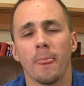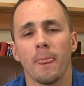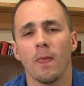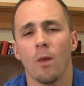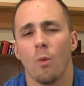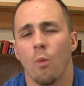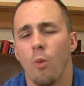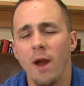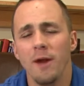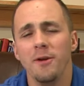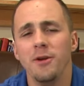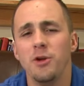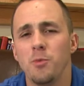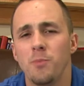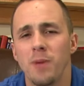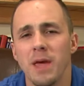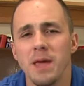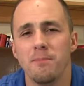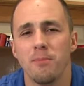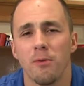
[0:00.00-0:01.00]
where do
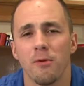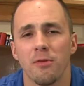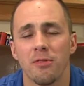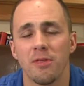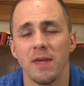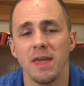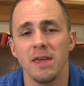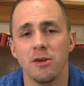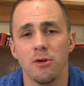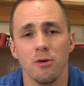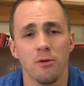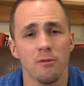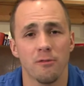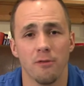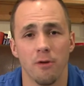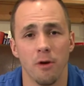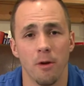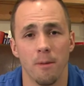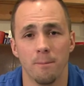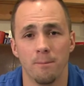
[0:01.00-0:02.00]
people think you're
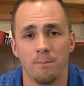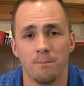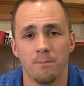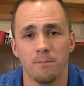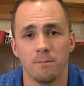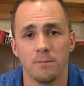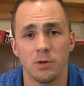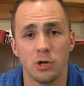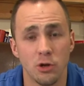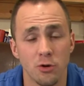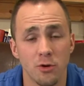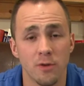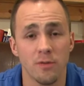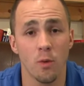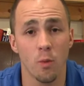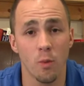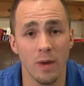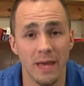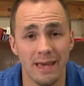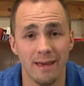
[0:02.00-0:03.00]
from during
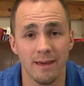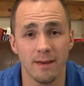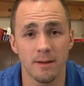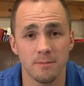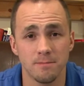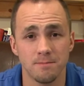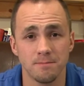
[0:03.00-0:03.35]
the week?